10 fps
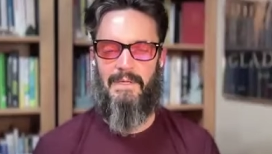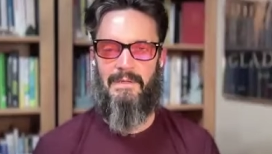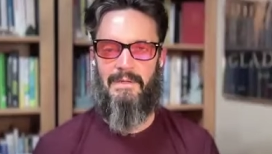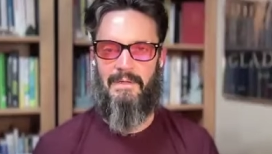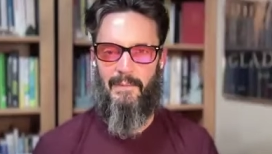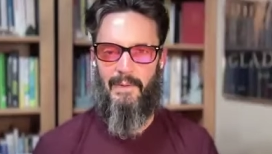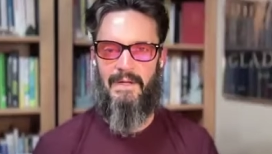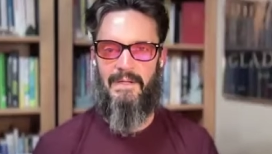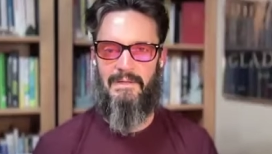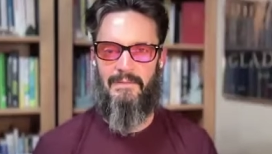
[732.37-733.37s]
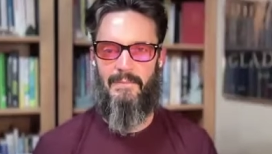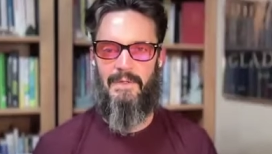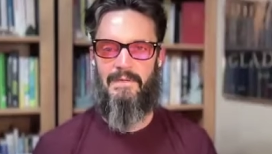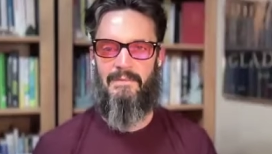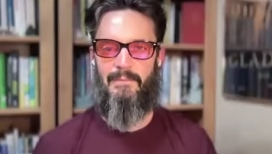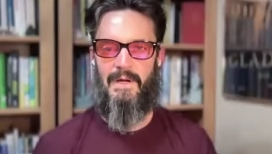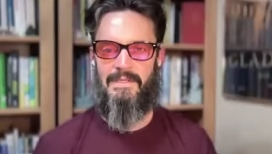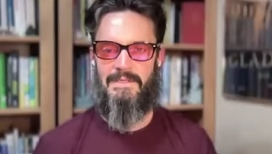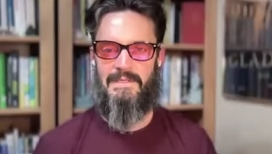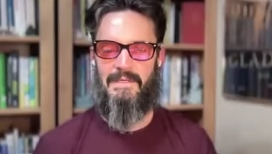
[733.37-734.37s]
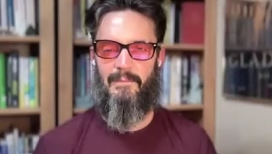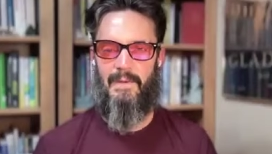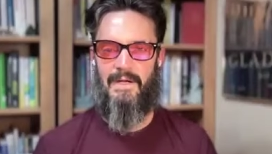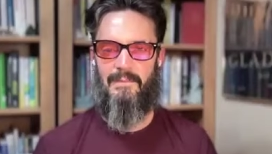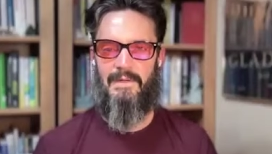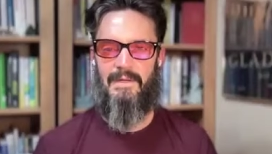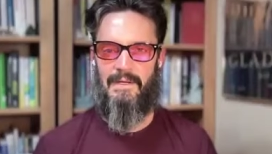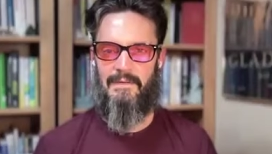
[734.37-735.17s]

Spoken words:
being in the body, practicing embodiment.